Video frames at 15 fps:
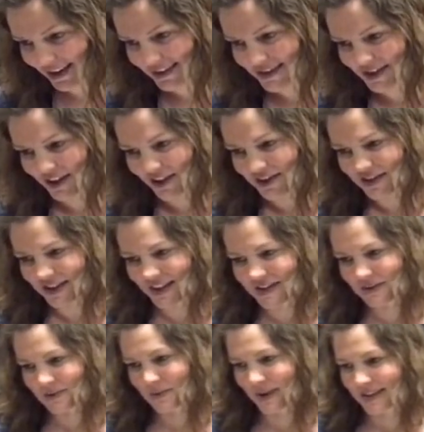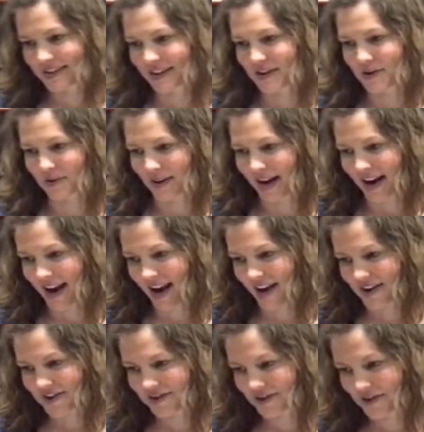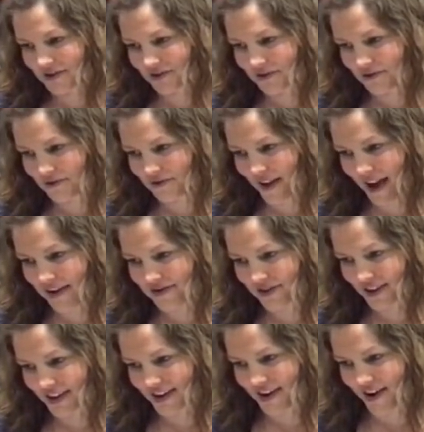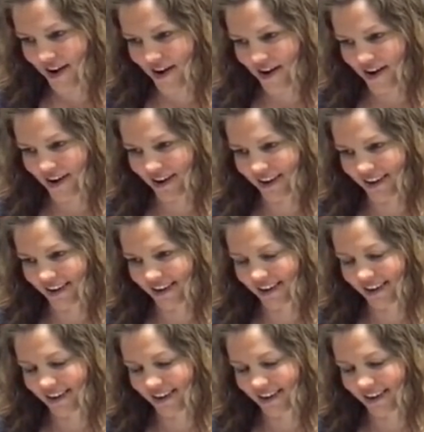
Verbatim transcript: Josh says, what's a Greyhound favorite car?